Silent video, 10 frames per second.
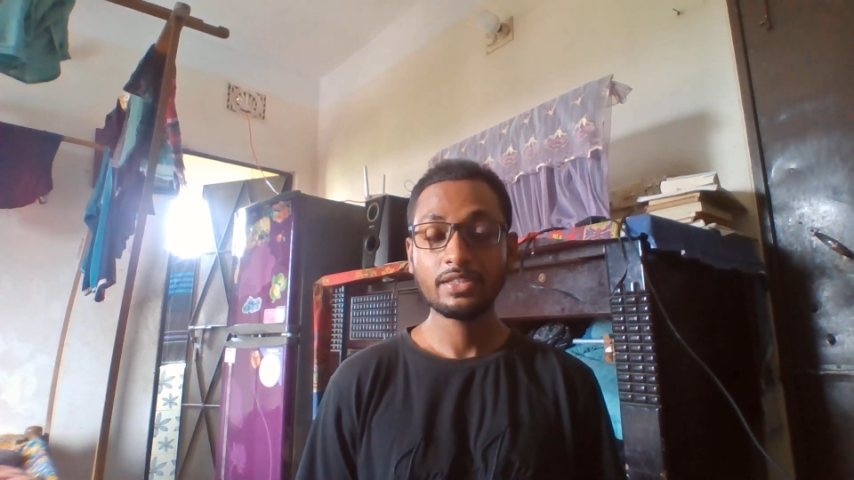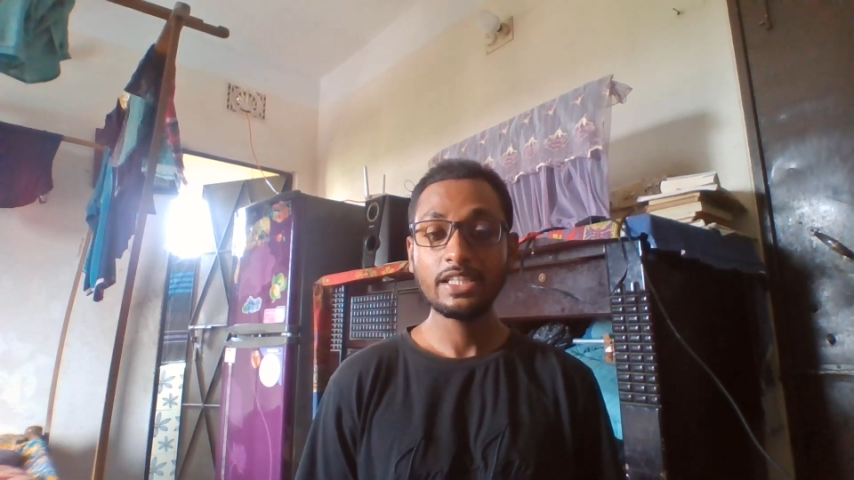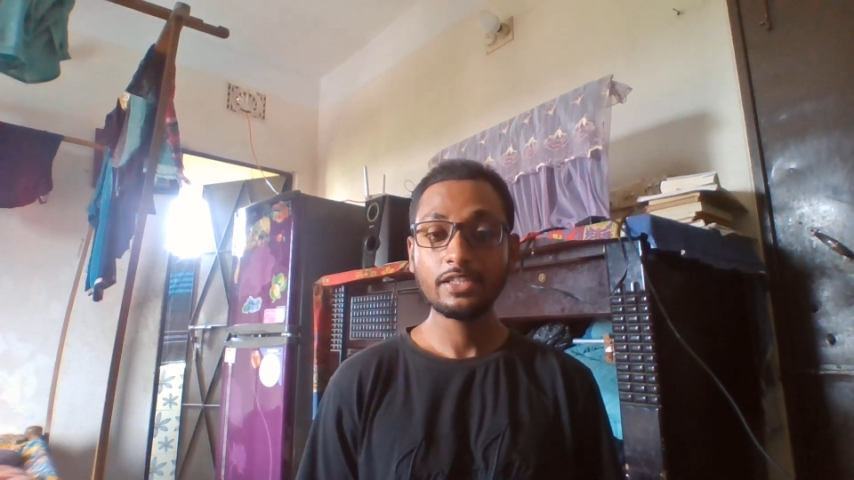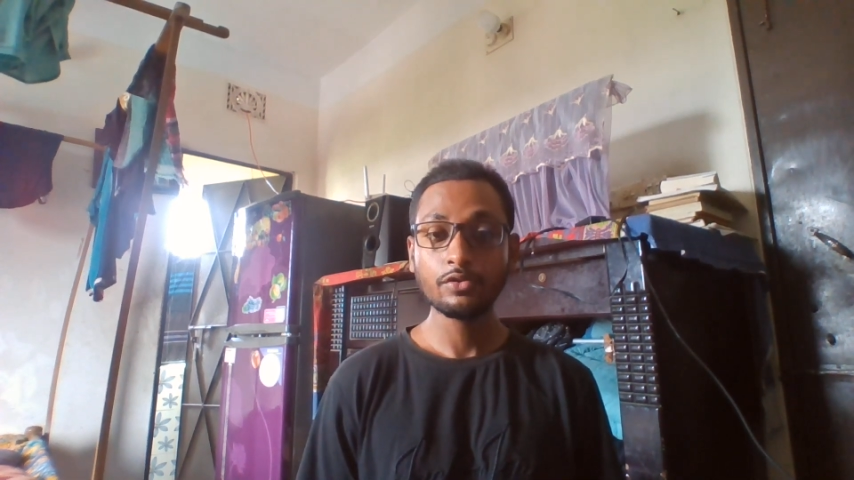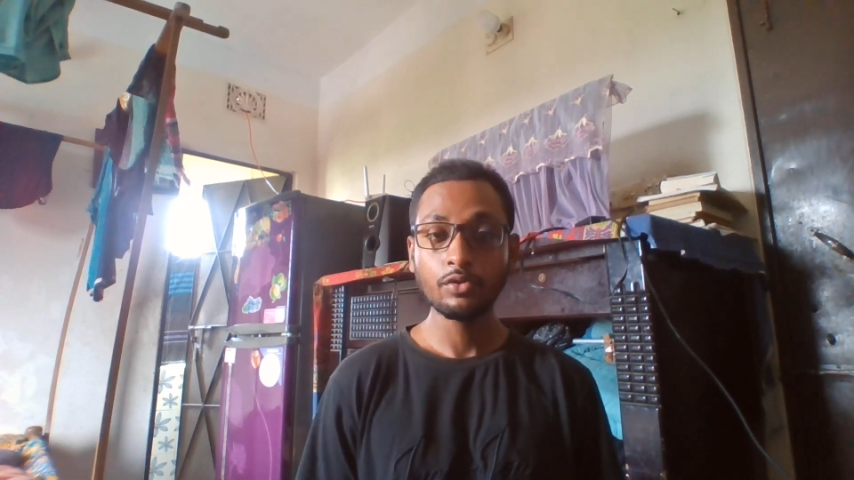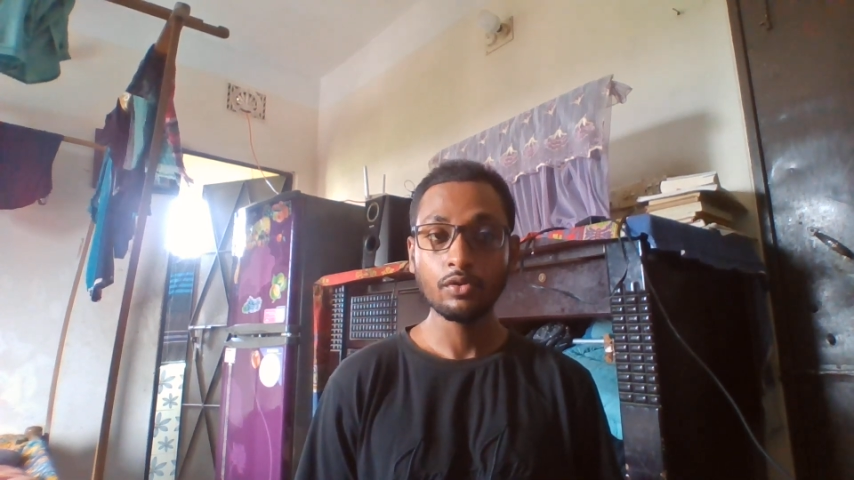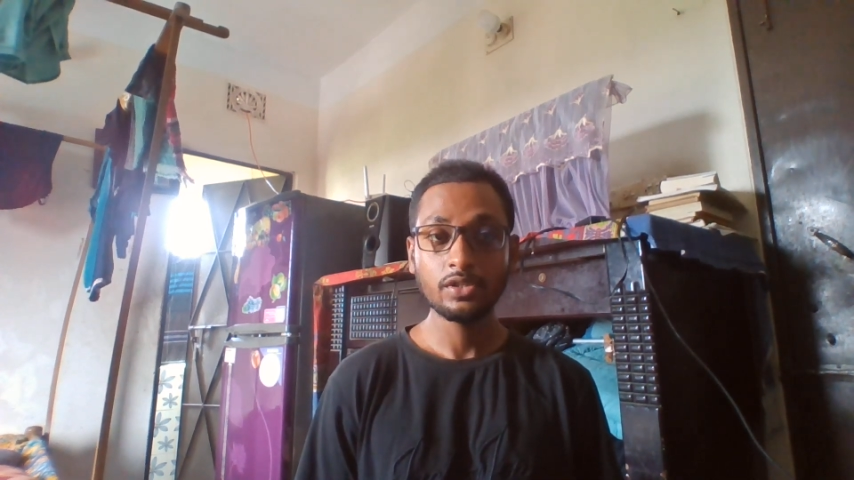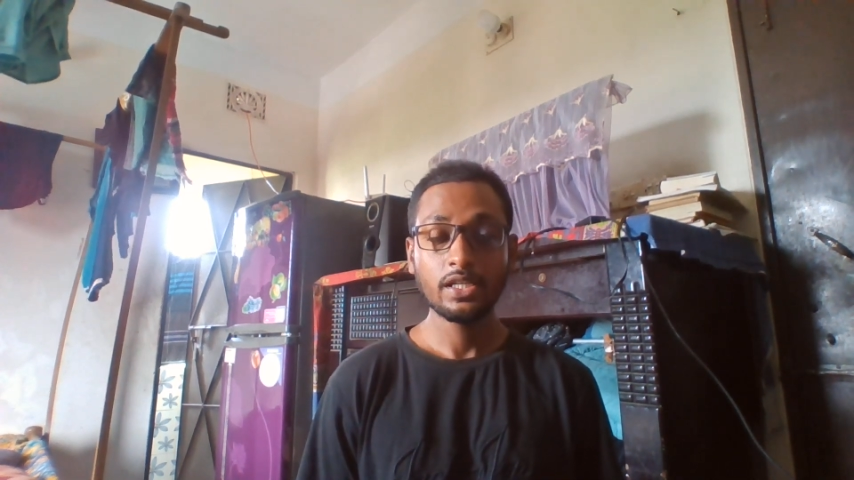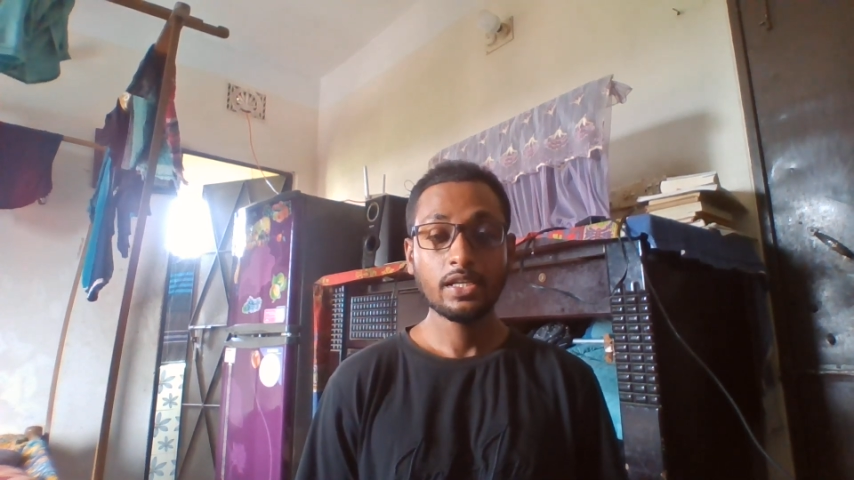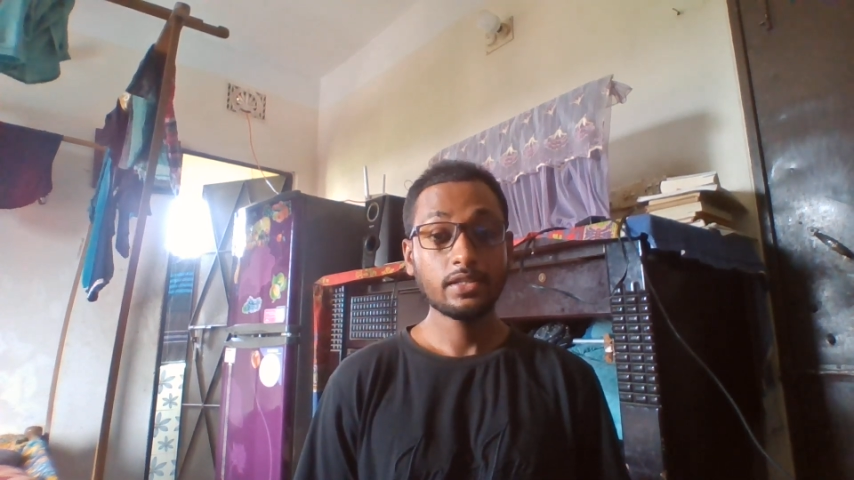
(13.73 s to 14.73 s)
six
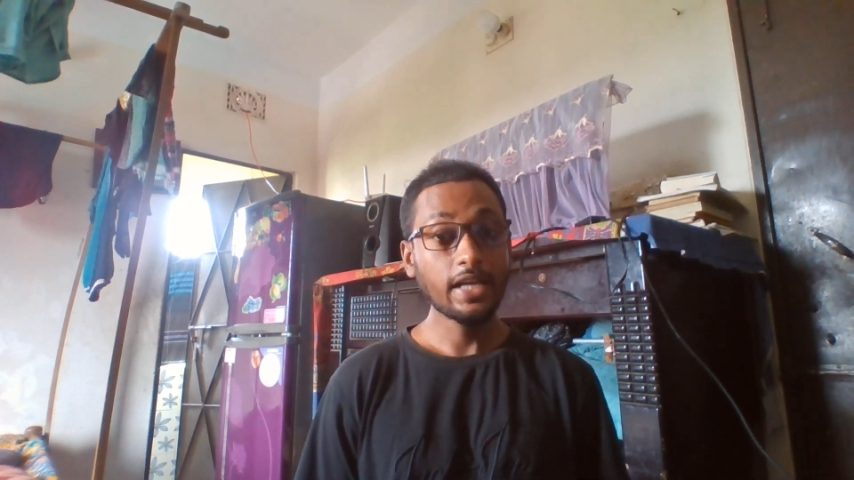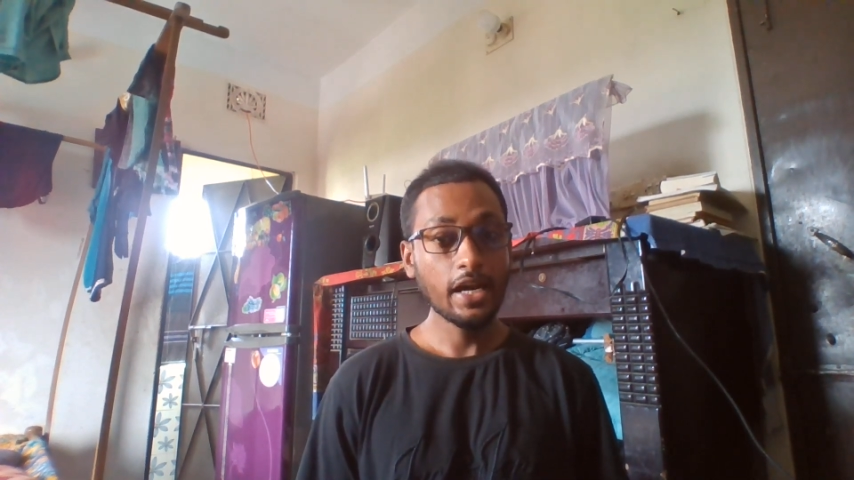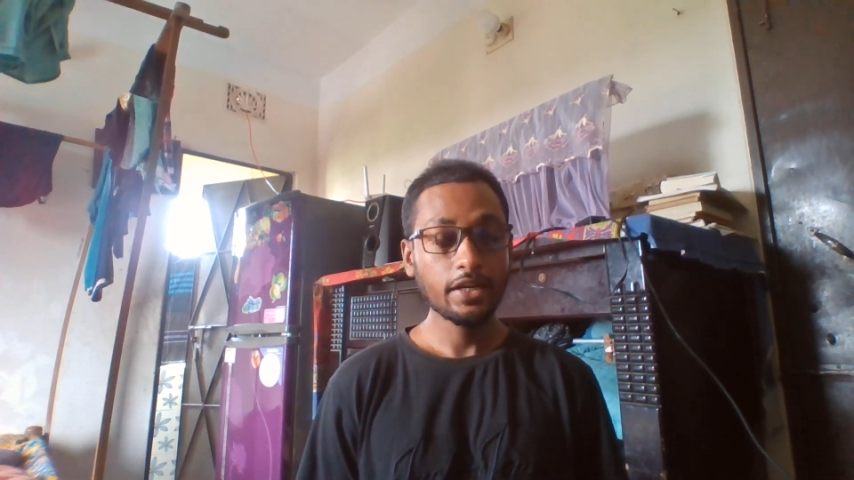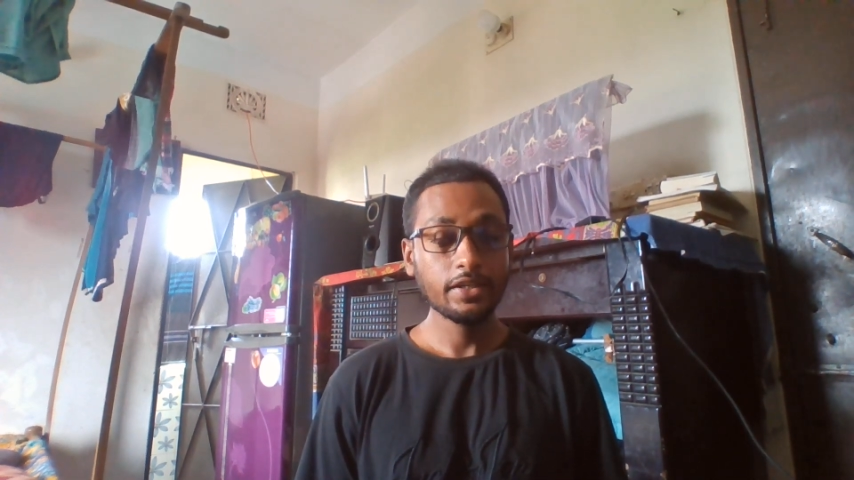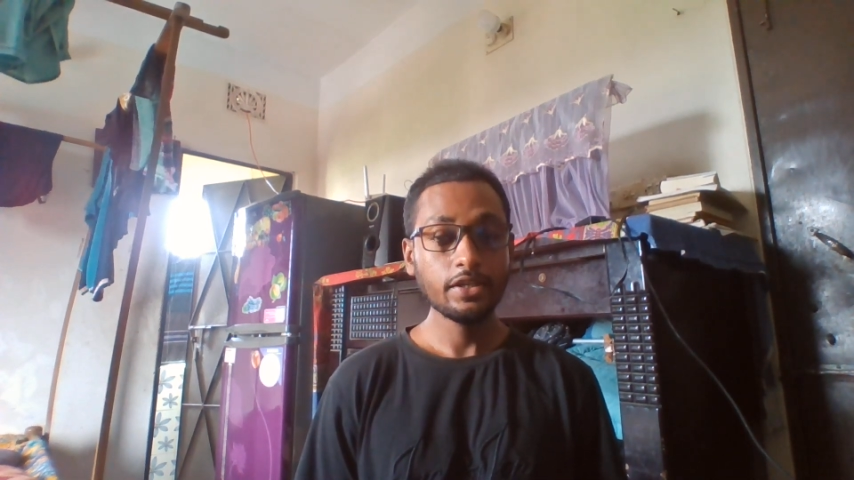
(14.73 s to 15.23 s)
rules that